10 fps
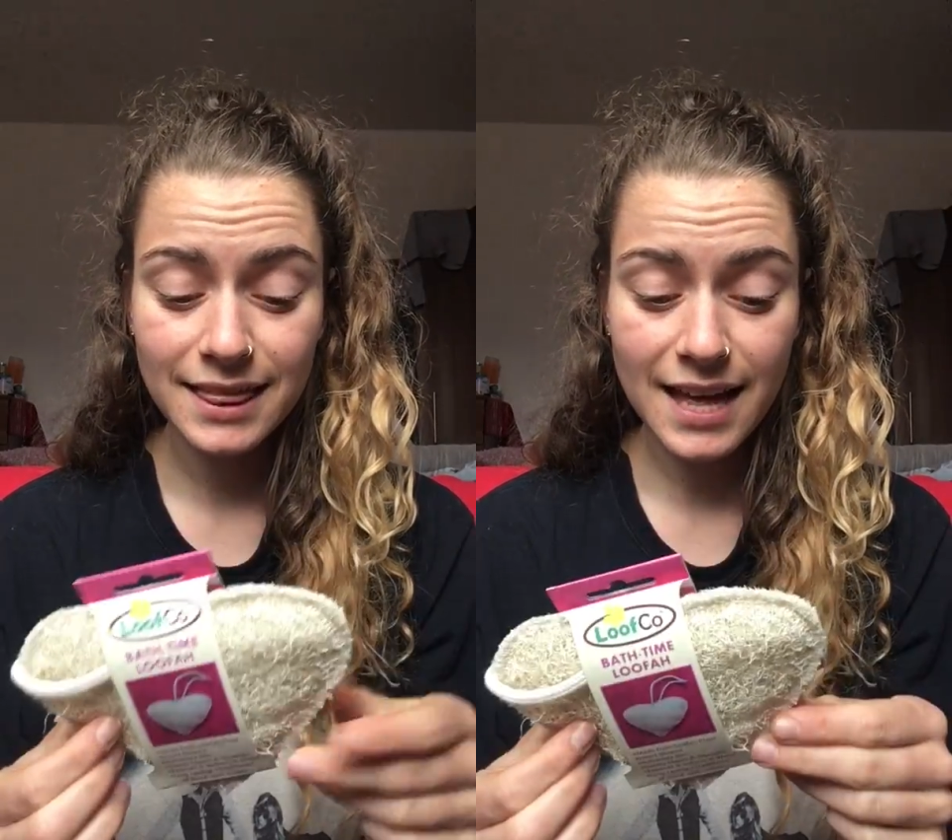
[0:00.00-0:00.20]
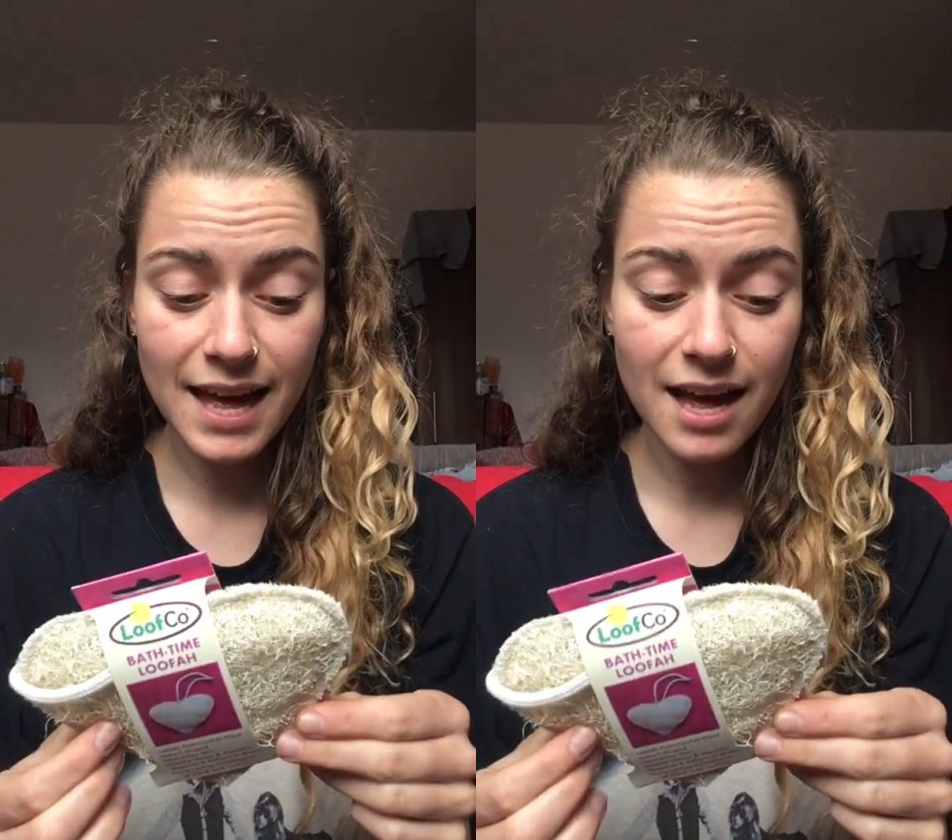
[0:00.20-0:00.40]

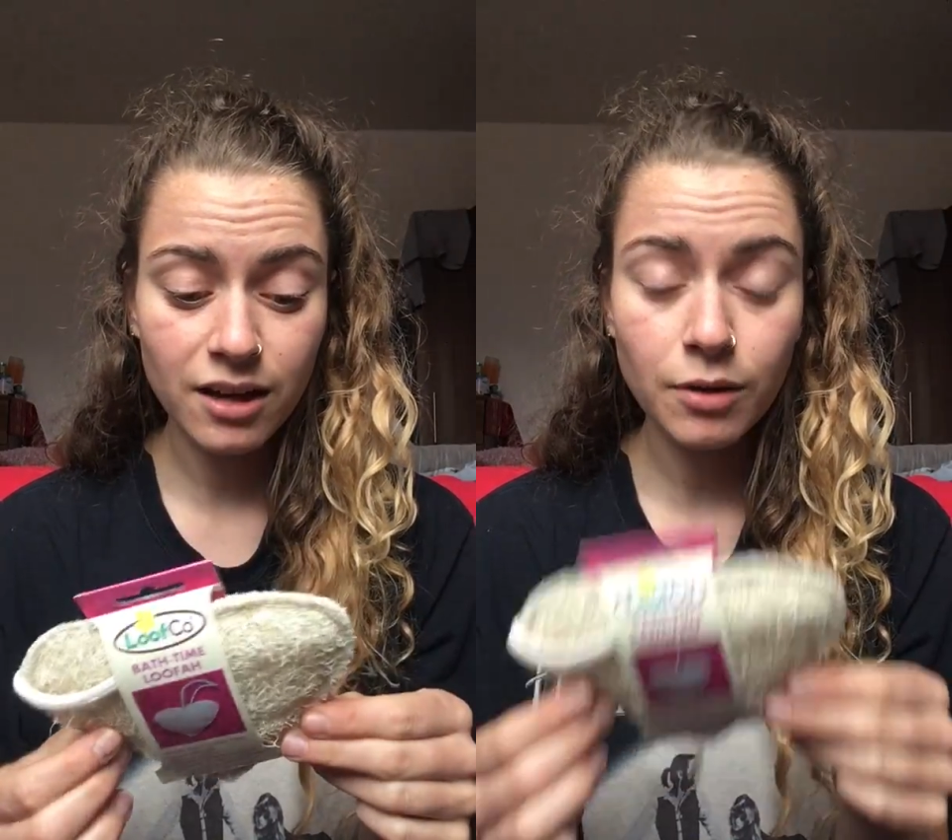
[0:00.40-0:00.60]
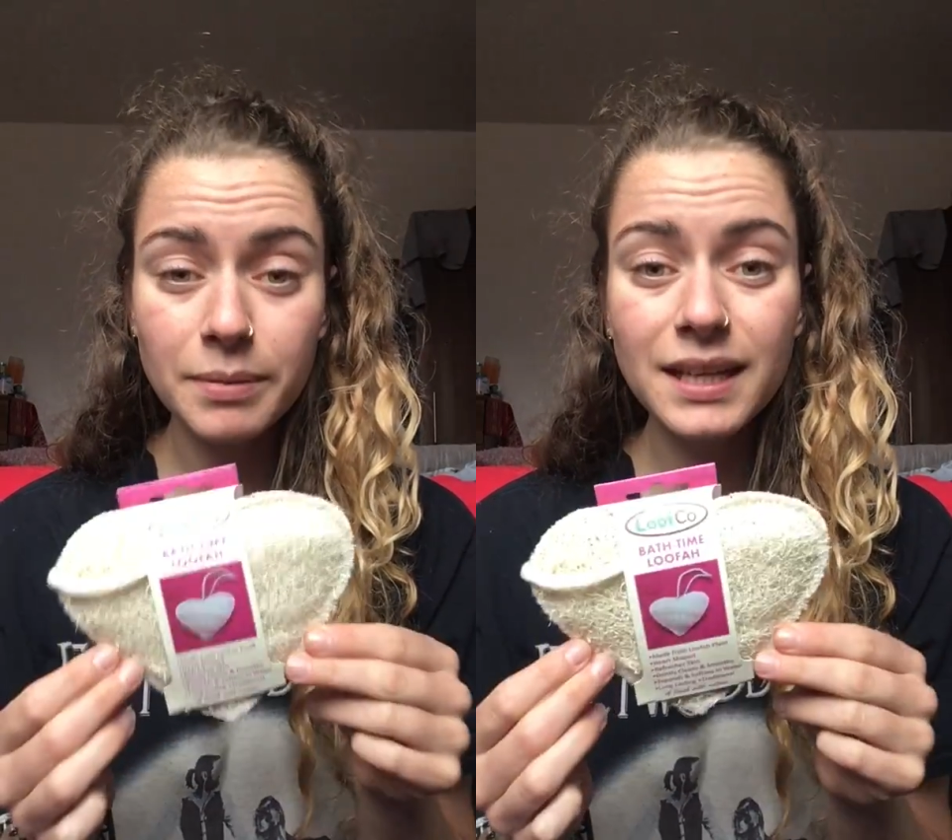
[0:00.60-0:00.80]
They're
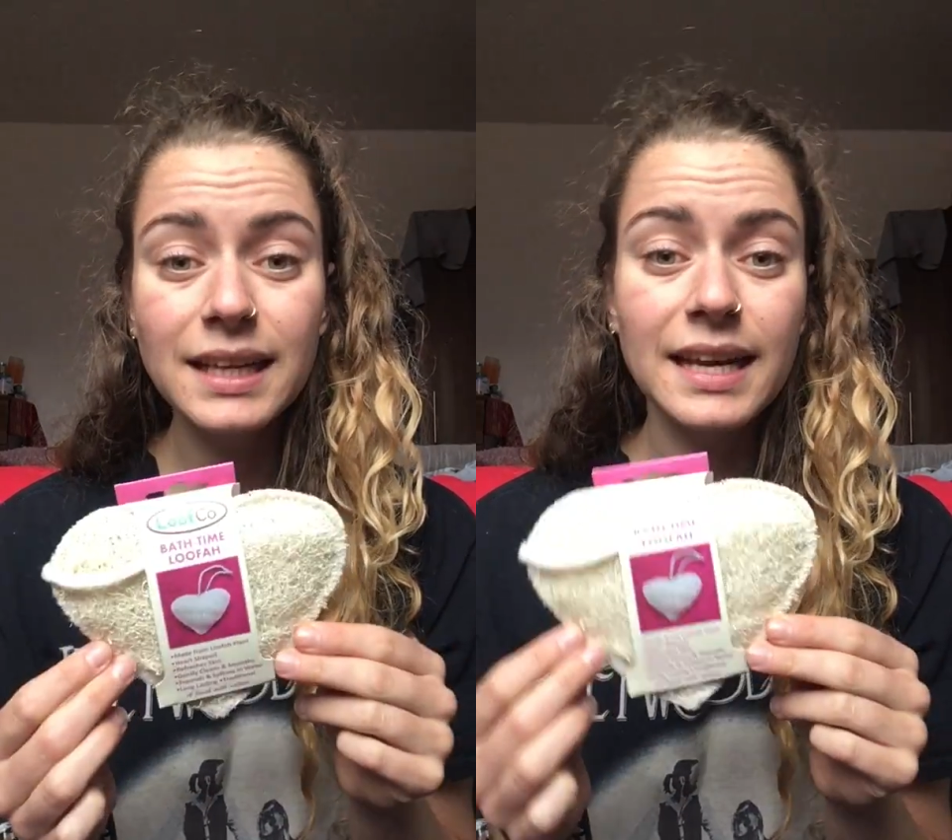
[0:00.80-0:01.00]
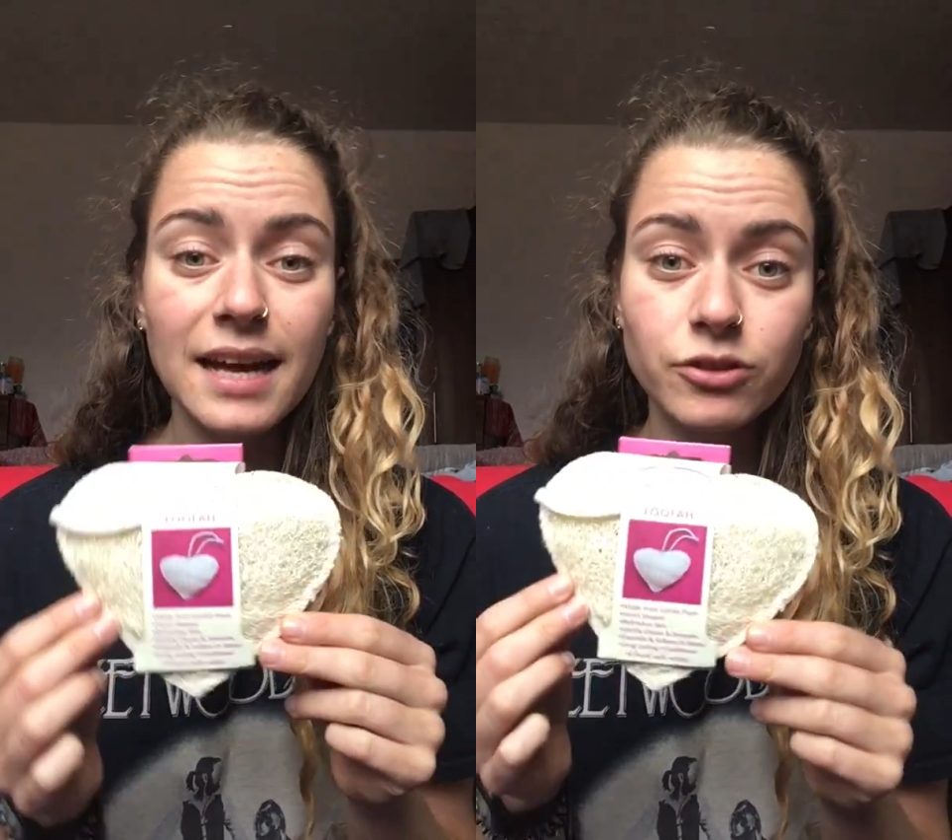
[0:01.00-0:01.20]
a
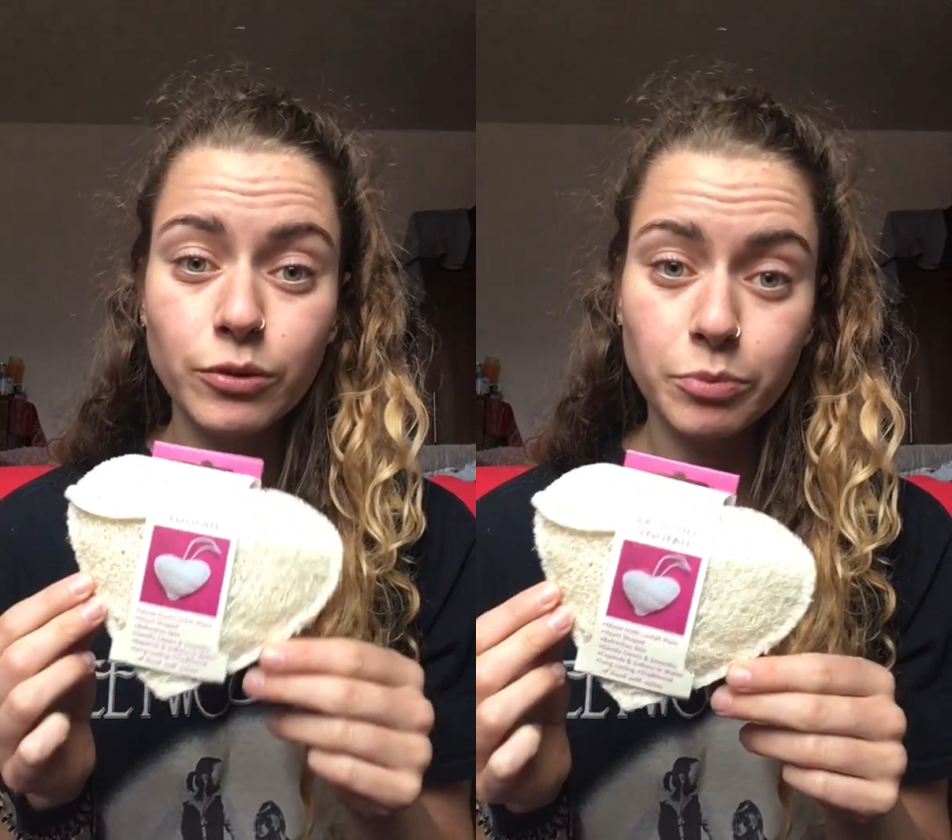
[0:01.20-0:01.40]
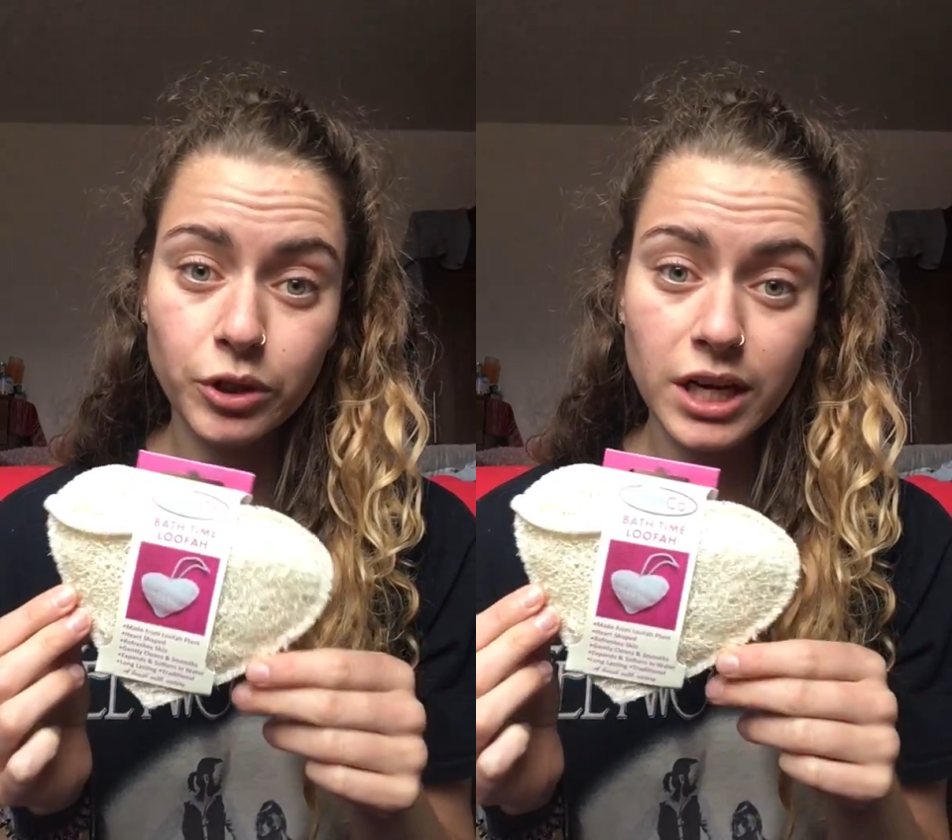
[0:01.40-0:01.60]
completely
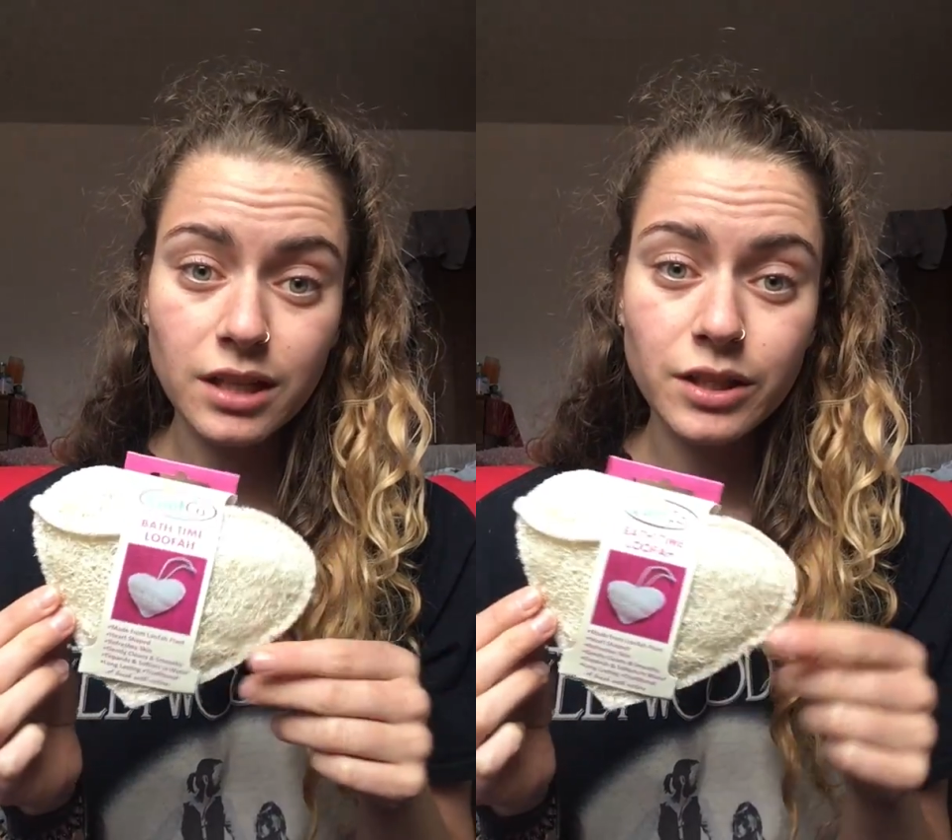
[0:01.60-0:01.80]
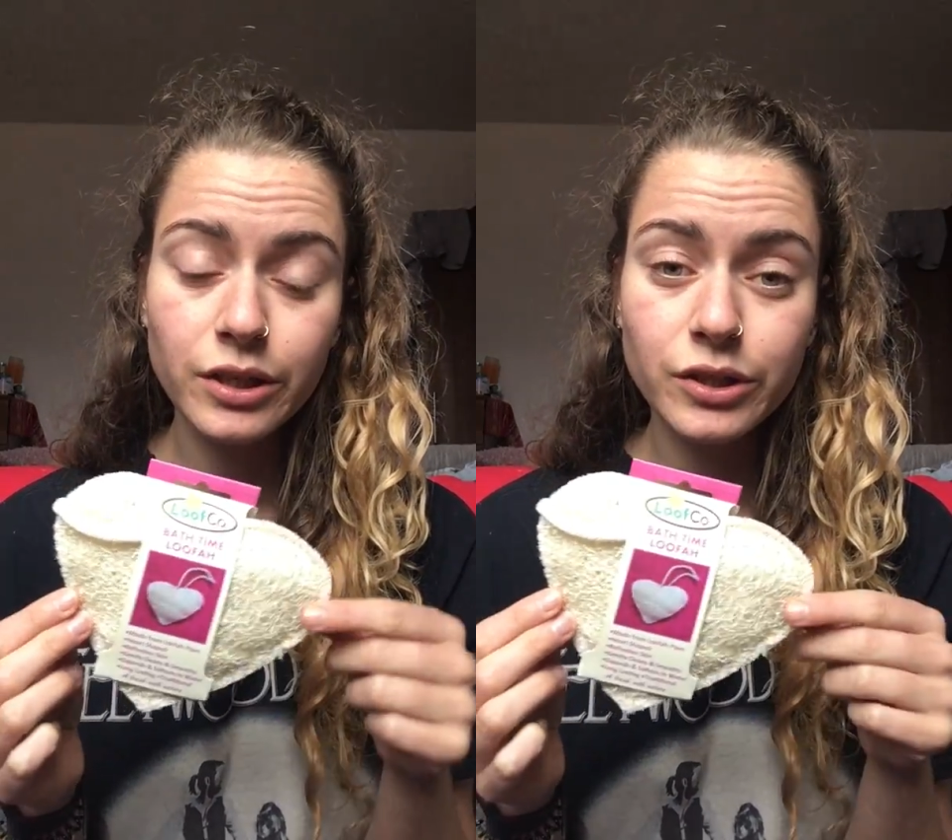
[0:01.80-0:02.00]
natural product.